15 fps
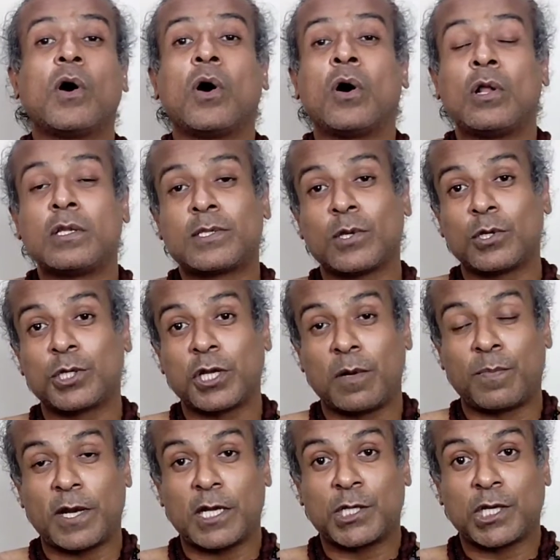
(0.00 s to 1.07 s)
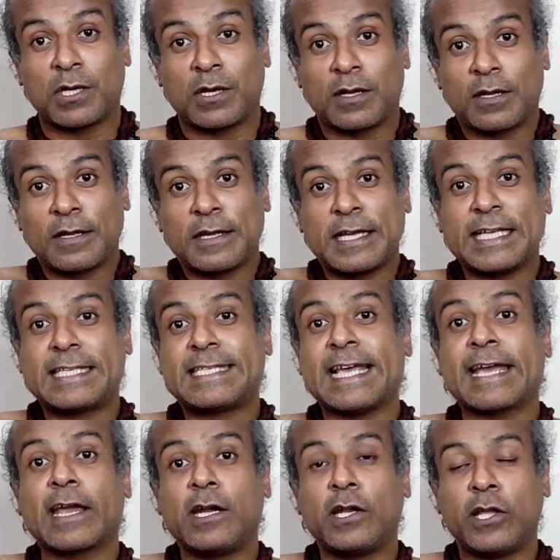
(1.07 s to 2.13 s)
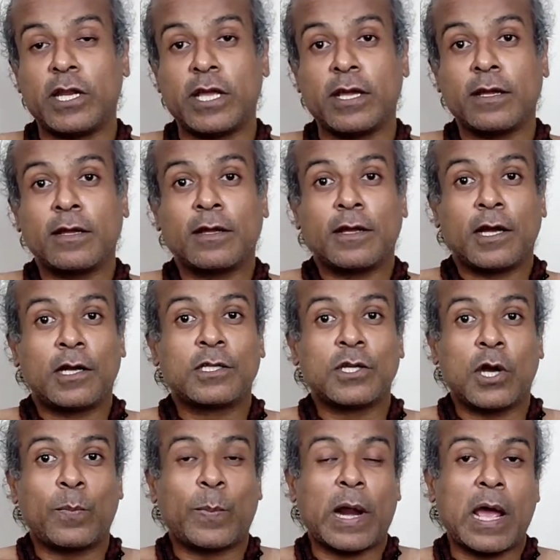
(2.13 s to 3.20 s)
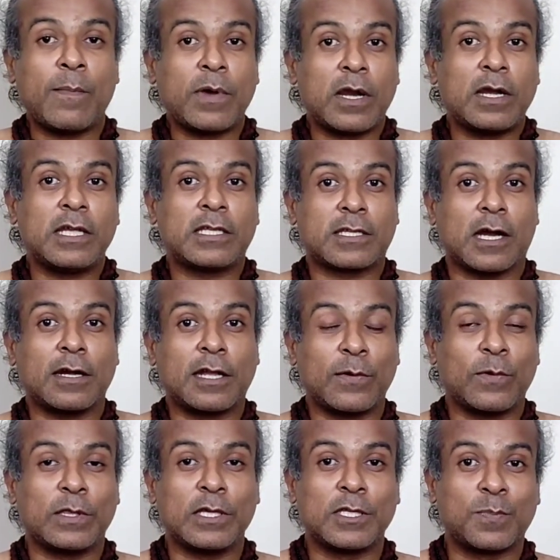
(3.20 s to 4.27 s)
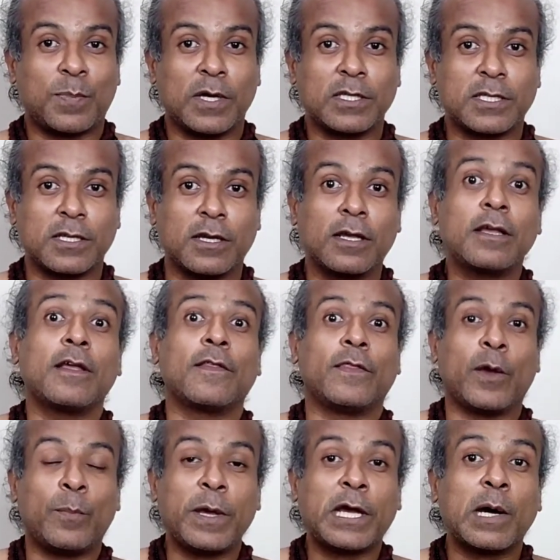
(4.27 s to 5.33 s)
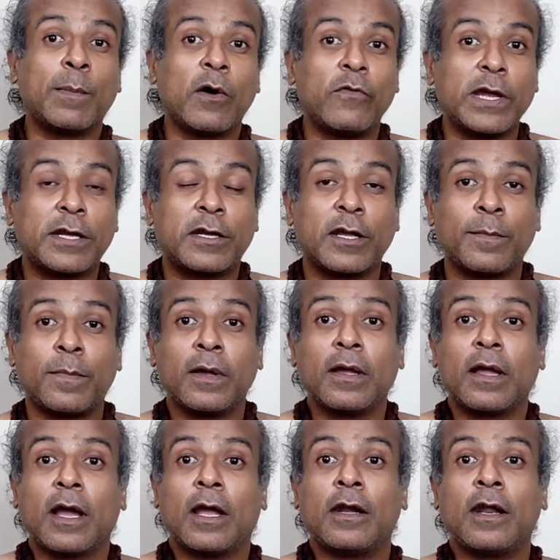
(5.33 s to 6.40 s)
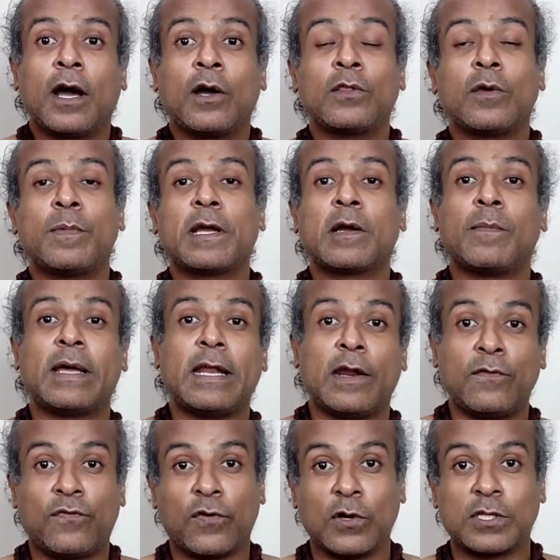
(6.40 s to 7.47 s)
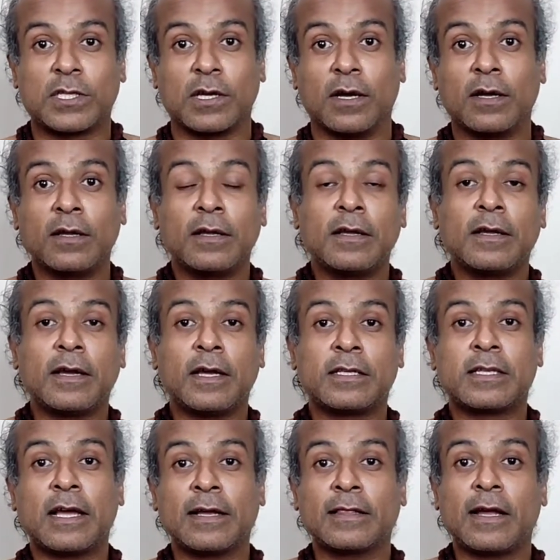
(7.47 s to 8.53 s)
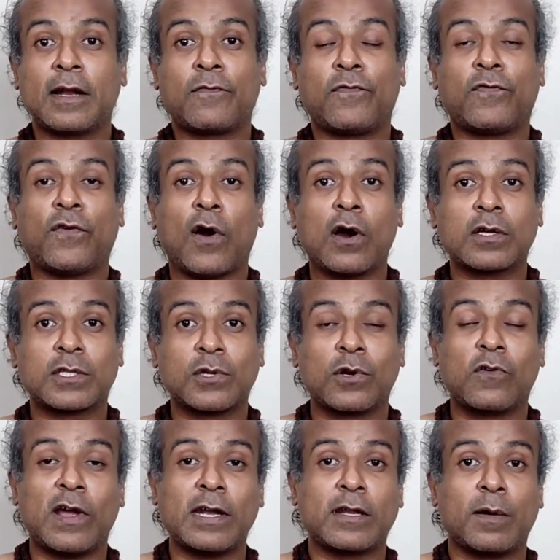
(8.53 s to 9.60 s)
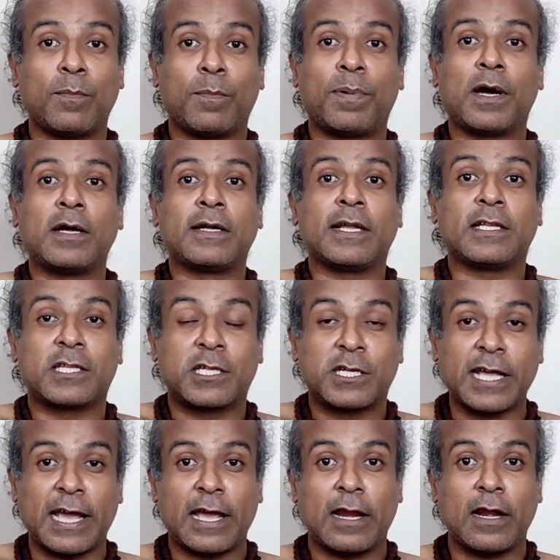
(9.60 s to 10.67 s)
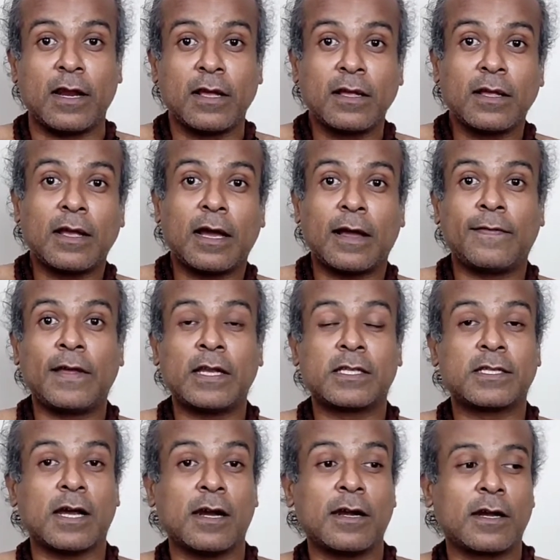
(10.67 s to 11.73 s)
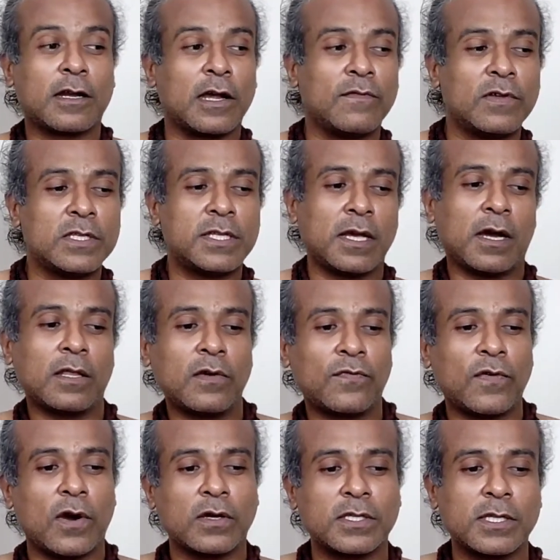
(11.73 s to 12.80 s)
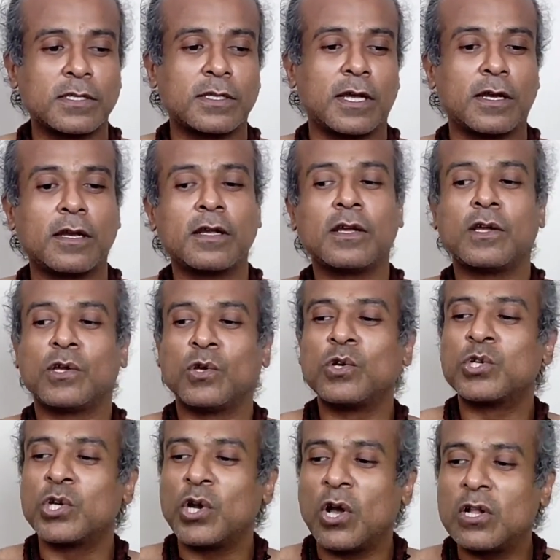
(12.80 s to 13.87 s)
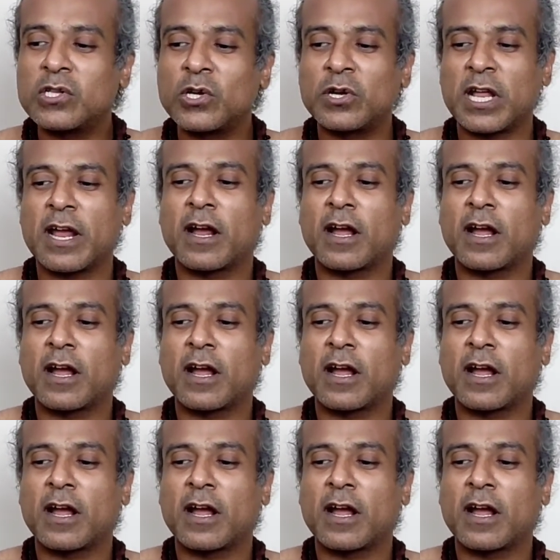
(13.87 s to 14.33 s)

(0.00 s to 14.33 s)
all social pressure is secondary. It's not primarily starting with this person. They become a victim and now they become an enforcer. It's like that fox who went and burnt its tail and then started convincing other foxes that you should also